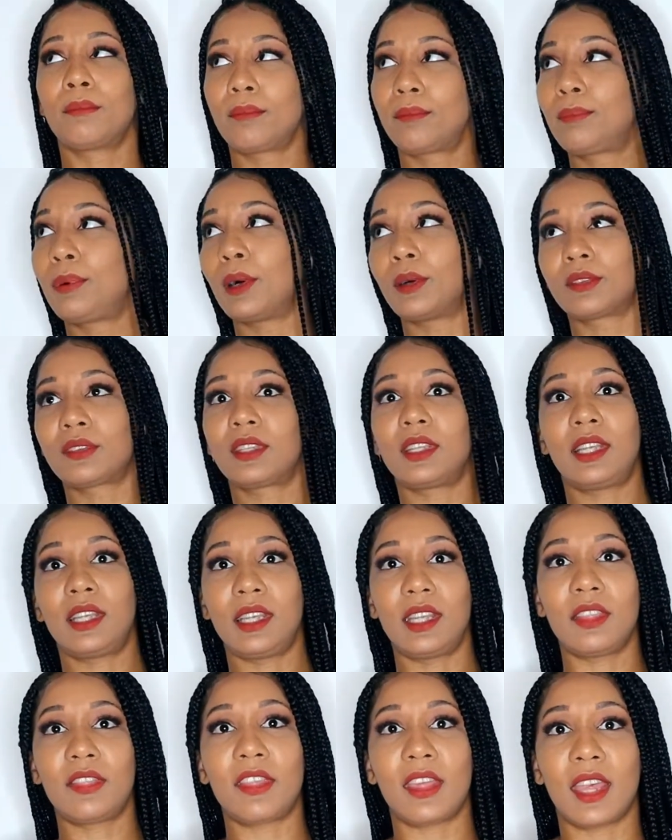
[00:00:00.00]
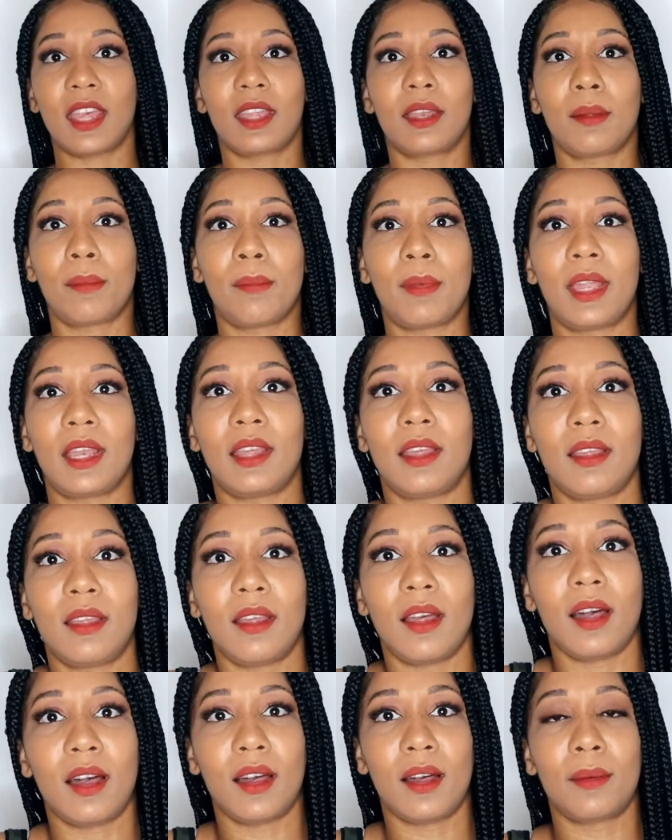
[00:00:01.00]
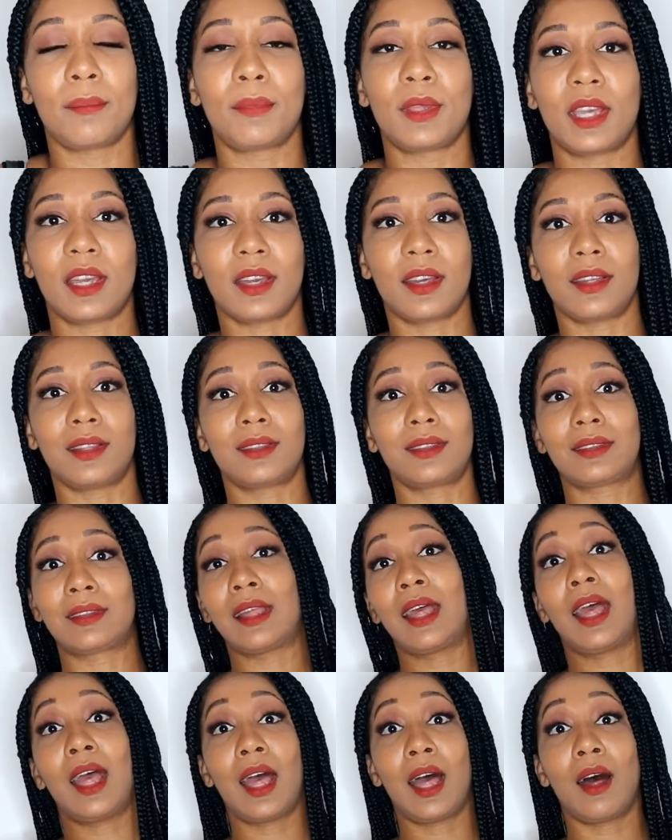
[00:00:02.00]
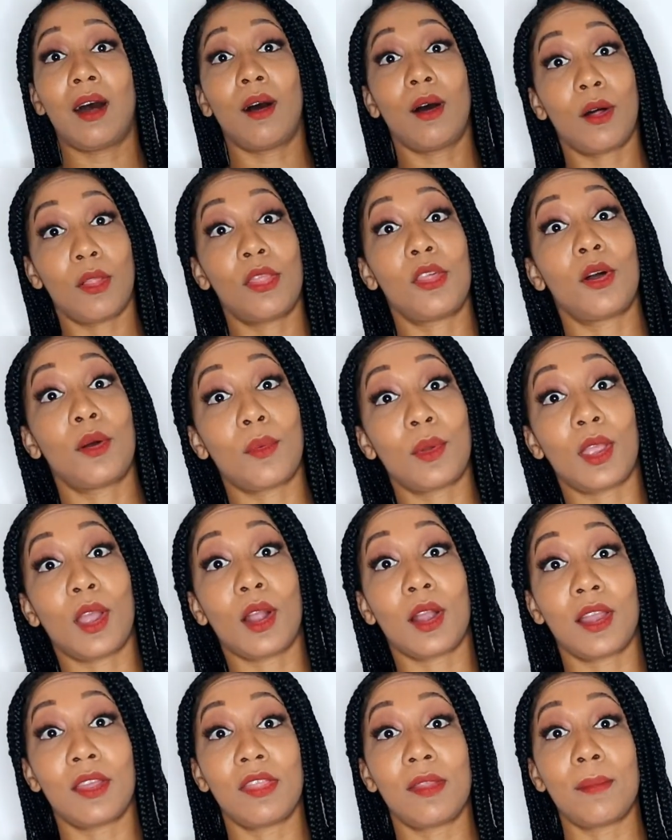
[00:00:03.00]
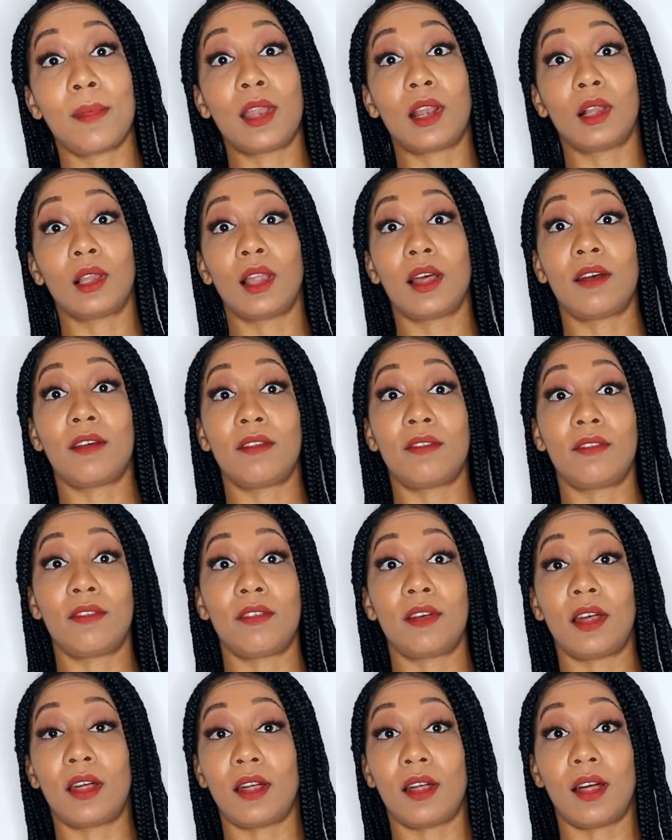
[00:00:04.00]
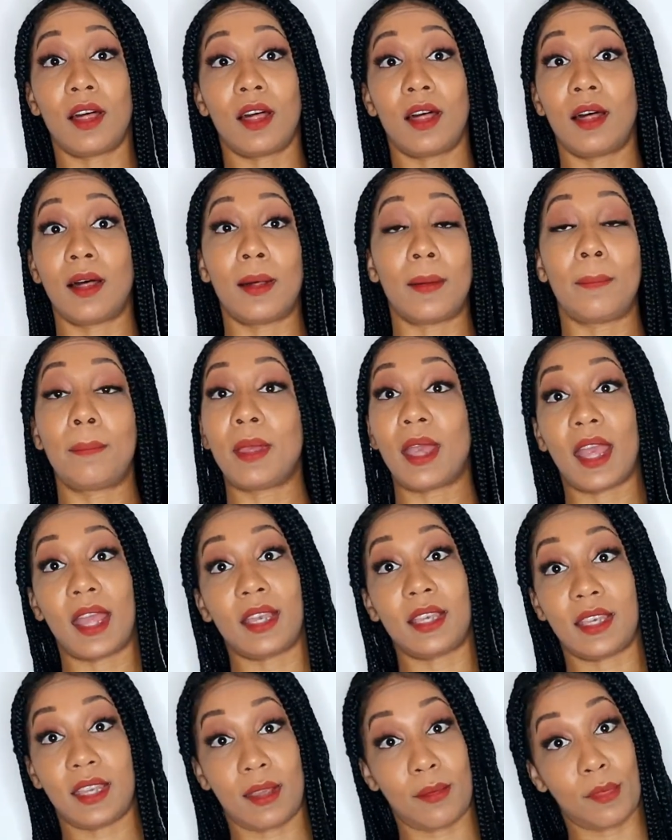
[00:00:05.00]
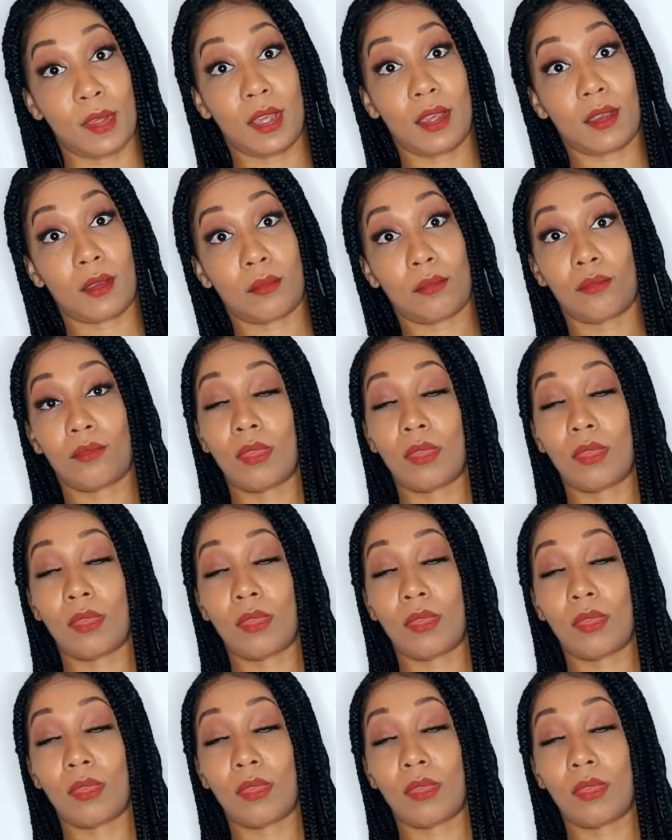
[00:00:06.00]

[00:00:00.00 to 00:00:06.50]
posted anything in a minute because although we are in the middle of a pandemic,